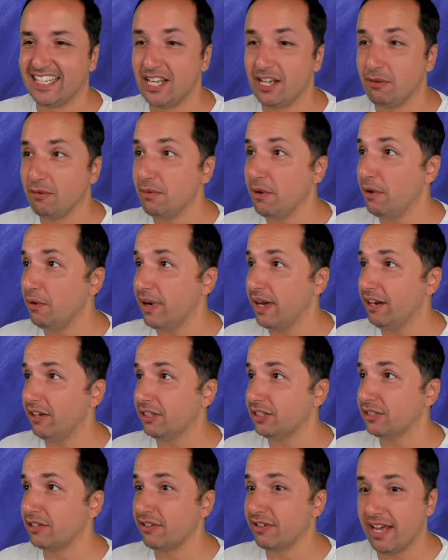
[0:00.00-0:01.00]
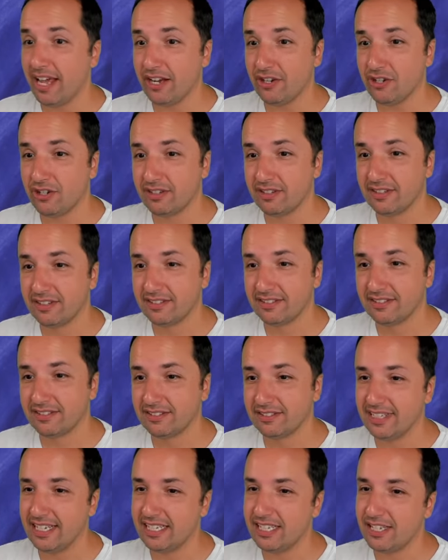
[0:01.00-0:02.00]
Whoa, I lost connection.
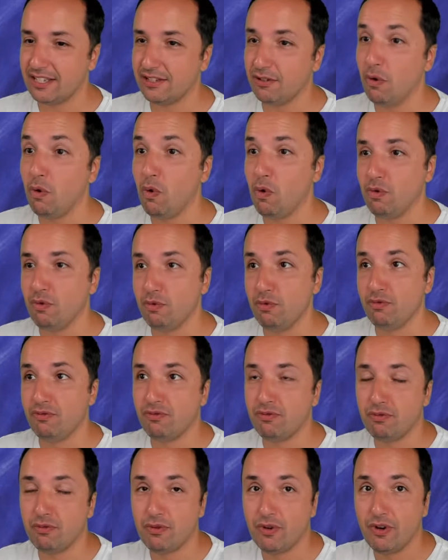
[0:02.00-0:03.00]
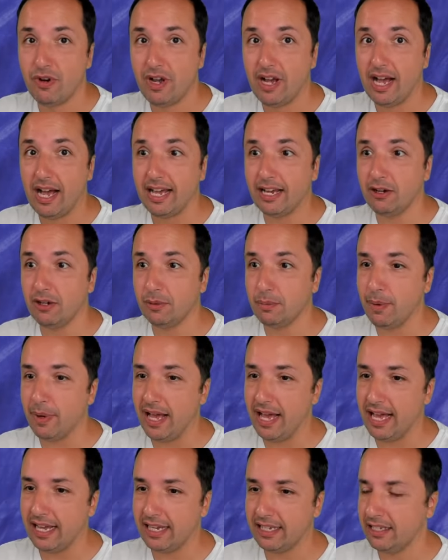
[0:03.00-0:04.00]
That's, oh, oof, I got
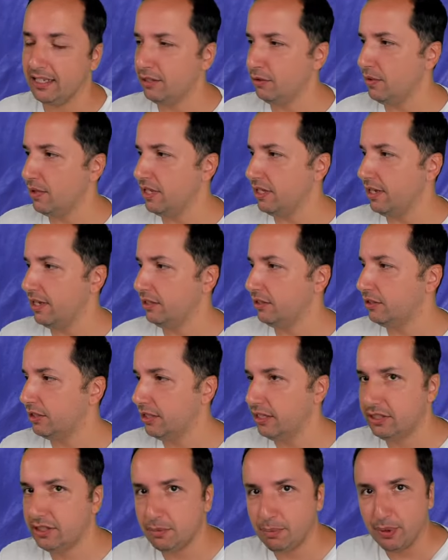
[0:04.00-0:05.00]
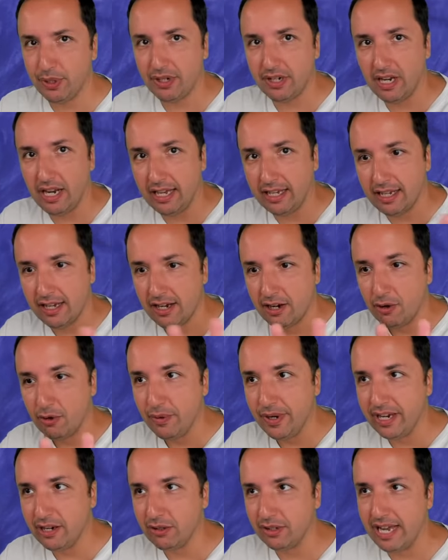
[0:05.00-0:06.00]
back. It, it, it, it appeared like
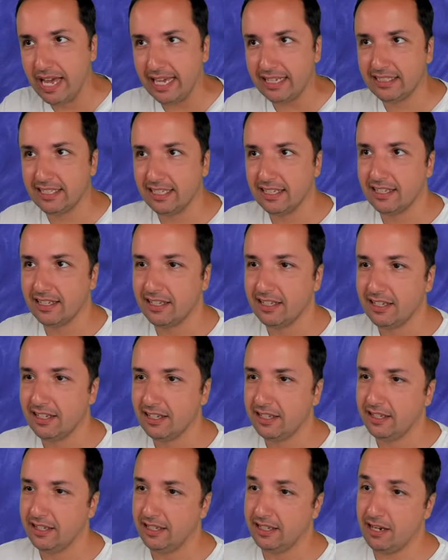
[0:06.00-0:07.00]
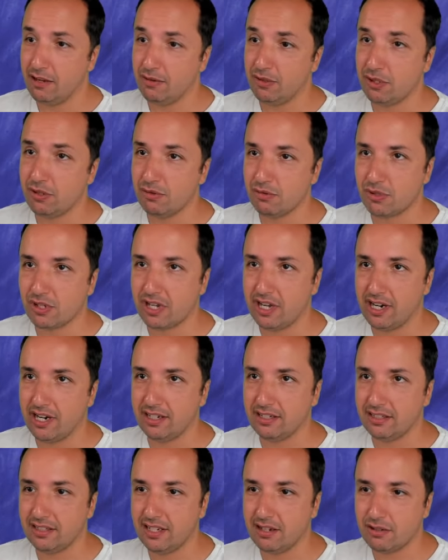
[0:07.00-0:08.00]
reconnecting. And I was so
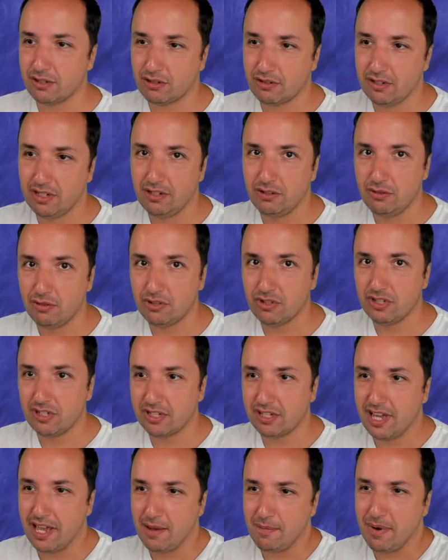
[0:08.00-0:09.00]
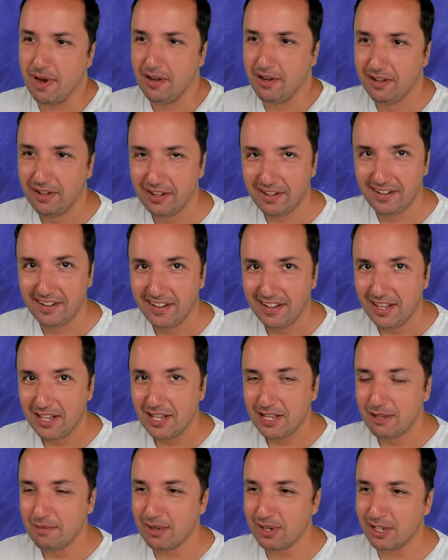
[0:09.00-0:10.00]
scared that I was going to lose this game
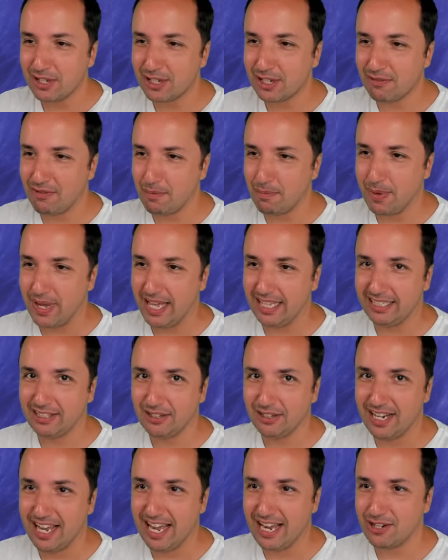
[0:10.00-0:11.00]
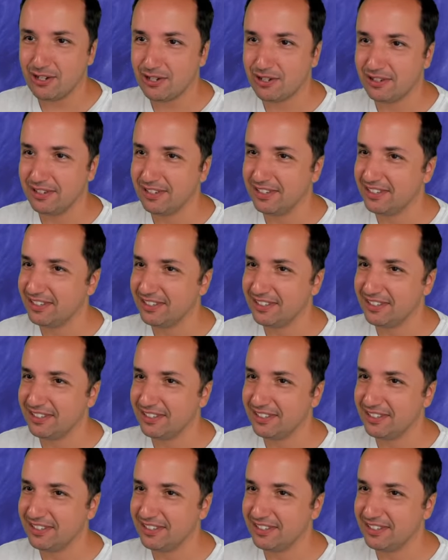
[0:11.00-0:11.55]
because of a bad connection.